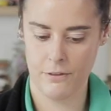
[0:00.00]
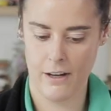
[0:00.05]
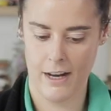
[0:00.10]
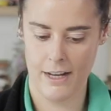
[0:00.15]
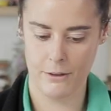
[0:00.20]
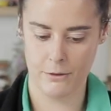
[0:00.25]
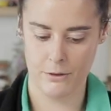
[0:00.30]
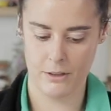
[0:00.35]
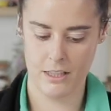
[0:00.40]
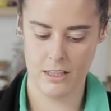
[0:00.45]

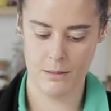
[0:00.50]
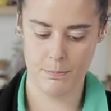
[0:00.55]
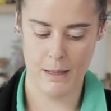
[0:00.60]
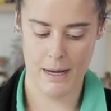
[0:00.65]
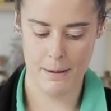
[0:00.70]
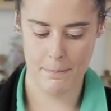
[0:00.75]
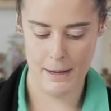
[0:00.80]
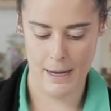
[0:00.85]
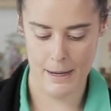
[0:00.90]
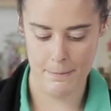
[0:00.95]
vinyl
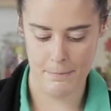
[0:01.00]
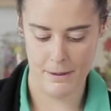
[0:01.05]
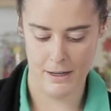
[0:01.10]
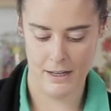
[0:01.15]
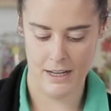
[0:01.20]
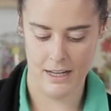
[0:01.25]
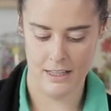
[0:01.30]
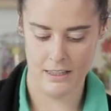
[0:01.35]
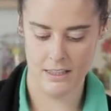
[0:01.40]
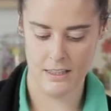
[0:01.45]
display
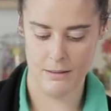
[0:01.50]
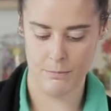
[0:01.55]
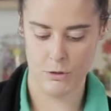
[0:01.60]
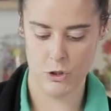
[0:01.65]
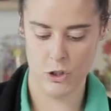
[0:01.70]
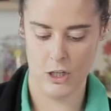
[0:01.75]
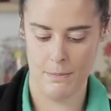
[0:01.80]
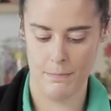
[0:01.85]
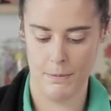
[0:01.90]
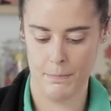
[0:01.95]
paper and some
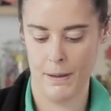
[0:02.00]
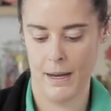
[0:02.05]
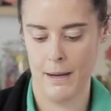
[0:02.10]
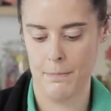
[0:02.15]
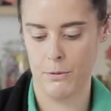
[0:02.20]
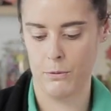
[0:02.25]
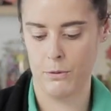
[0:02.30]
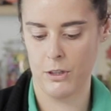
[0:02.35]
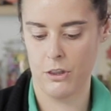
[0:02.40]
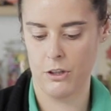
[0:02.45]
cheaper
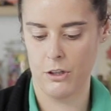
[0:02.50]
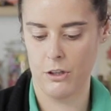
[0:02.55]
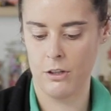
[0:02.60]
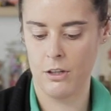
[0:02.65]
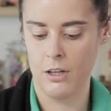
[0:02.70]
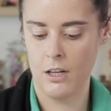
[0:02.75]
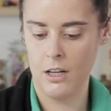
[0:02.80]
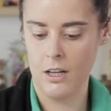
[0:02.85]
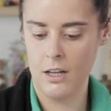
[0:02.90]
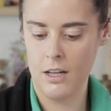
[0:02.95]
paper with you.
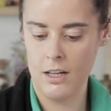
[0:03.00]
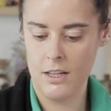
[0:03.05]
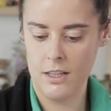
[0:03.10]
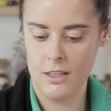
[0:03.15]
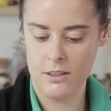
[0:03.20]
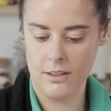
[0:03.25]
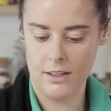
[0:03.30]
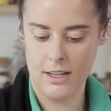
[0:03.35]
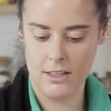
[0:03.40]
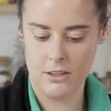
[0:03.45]

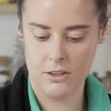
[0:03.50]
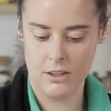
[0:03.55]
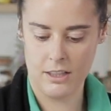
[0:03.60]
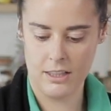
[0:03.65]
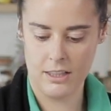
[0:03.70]
So as you